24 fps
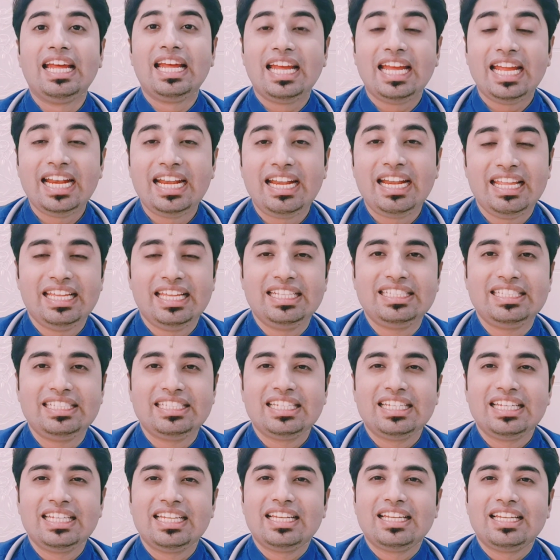it is
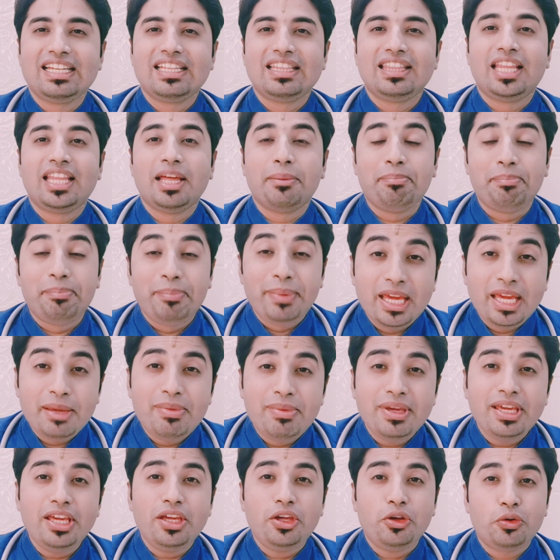the
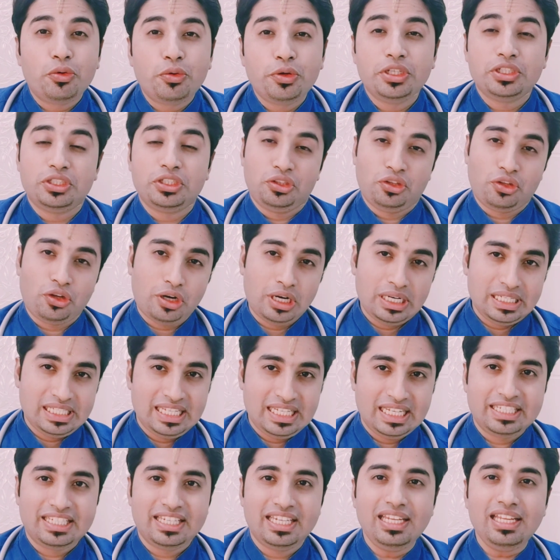baby who is not
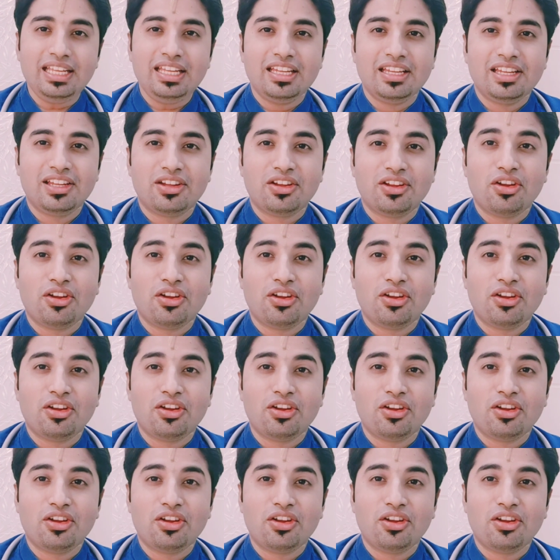sucking